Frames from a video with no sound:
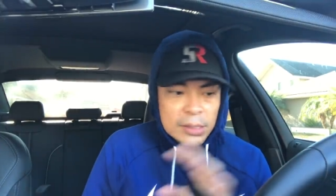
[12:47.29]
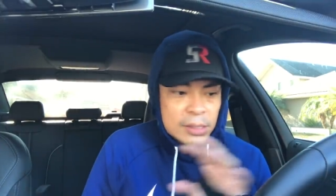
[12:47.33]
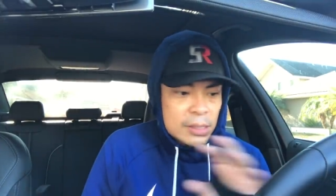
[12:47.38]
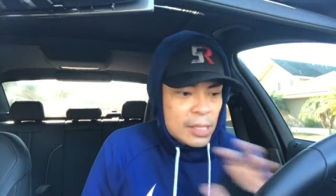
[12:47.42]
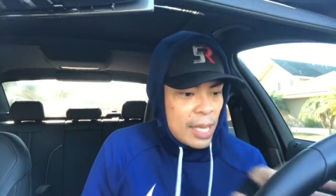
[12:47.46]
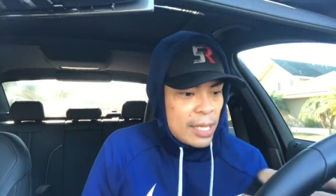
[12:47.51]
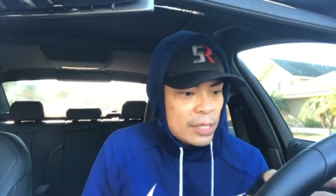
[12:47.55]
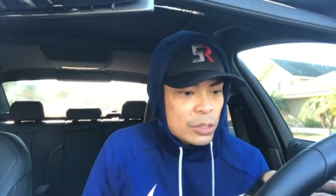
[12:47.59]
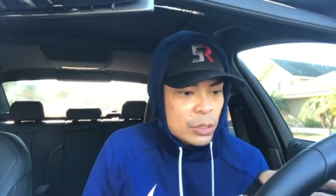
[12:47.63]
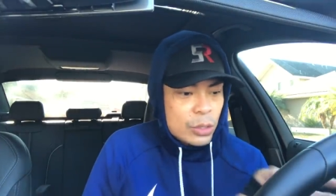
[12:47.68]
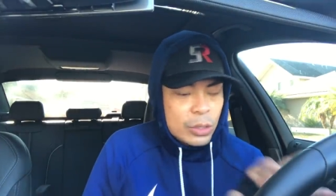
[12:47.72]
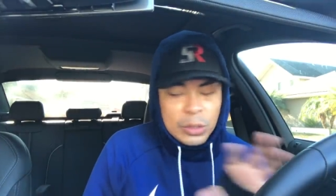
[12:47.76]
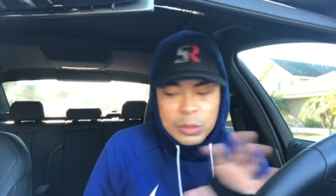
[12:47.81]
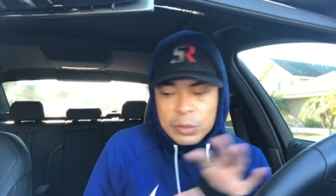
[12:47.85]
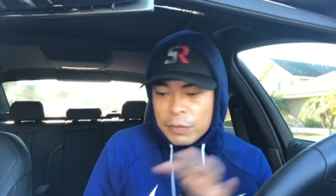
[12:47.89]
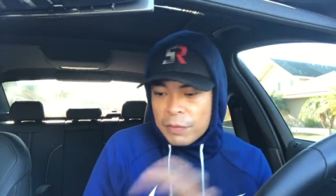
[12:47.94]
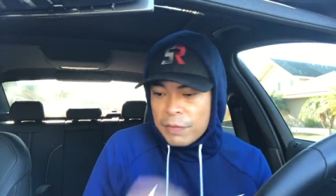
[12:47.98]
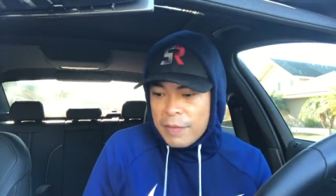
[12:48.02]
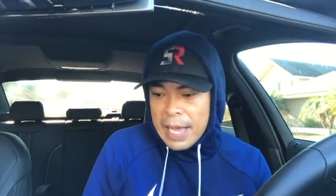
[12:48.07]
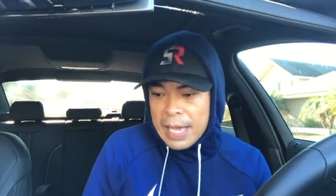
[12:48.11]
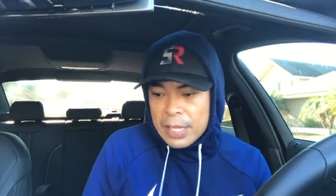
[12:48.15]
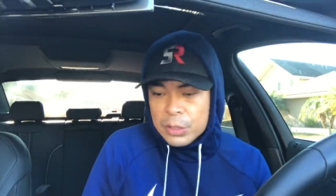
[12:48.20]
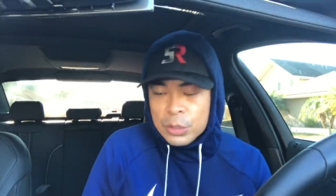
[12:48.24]
Side streets or
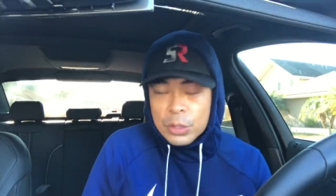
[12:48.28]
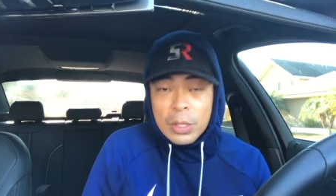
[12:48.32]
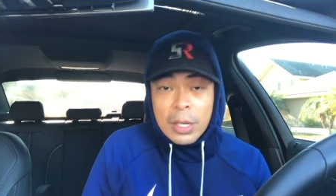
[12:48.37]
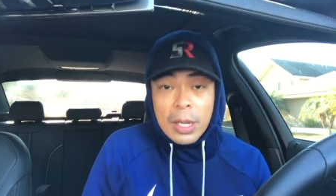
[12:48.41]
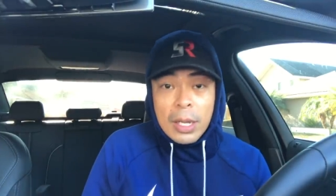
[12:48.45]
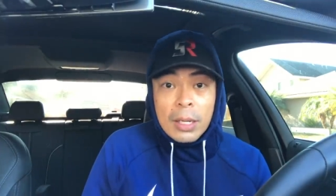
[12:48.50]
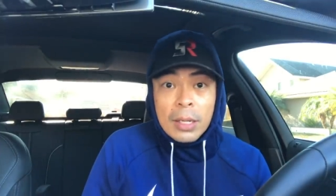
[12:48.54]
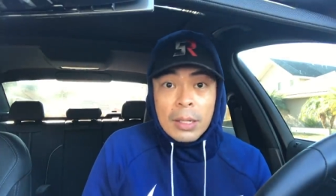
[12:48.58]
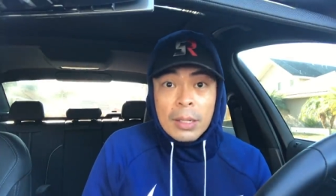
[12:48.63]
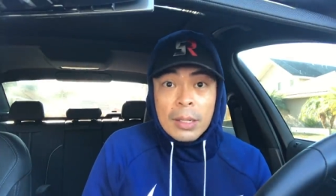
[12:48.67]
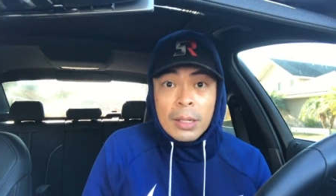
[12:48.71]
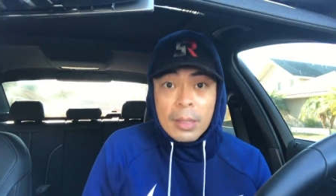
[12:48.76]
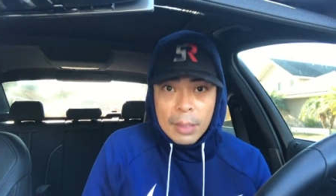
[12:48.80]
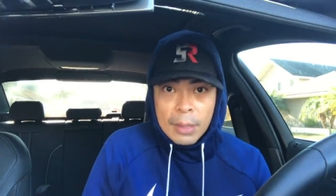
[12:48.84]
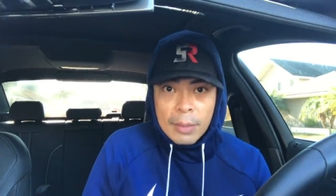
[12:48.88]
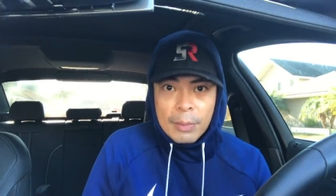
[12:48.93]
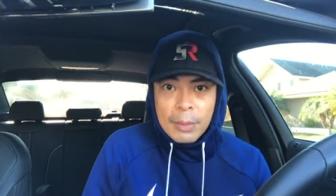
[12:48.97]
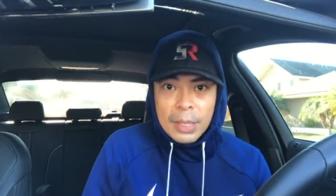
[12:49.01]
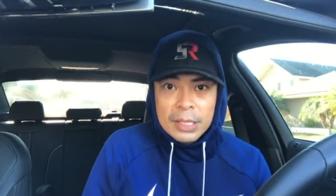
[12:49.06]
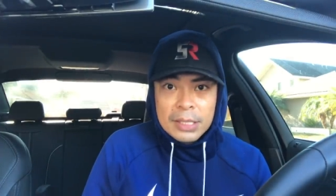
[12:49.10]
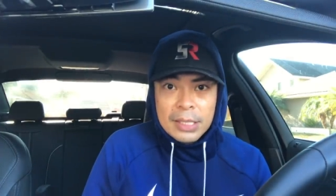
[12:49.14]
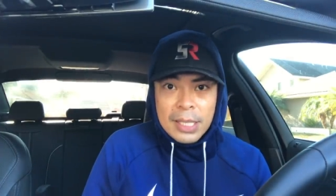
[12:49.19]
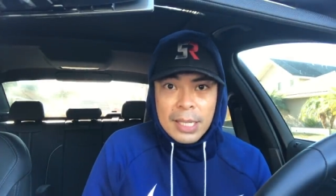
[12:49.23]
fast track.
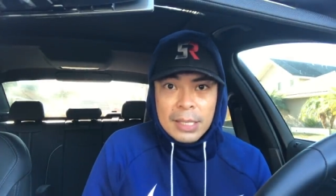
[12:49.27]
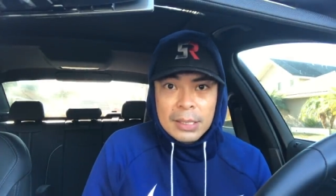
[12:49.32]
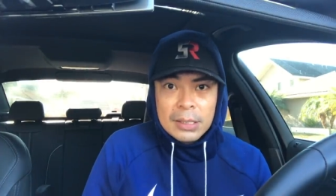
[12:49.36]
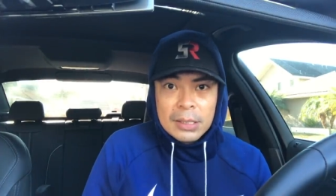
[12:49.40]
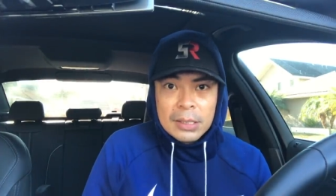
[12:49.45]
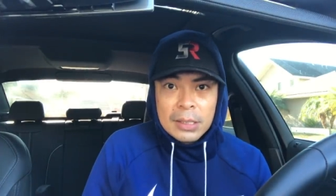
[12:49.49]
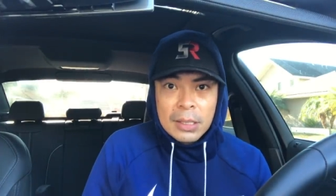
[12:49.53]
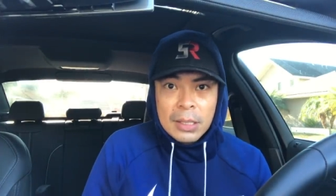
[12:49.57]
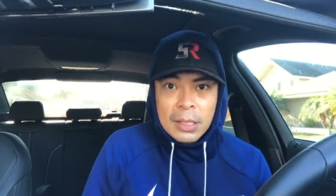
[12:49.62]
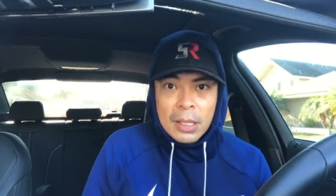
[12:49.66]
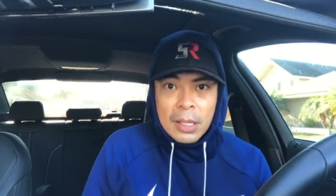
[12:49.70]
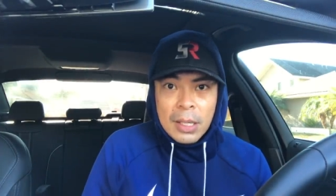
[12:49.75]
Make sense?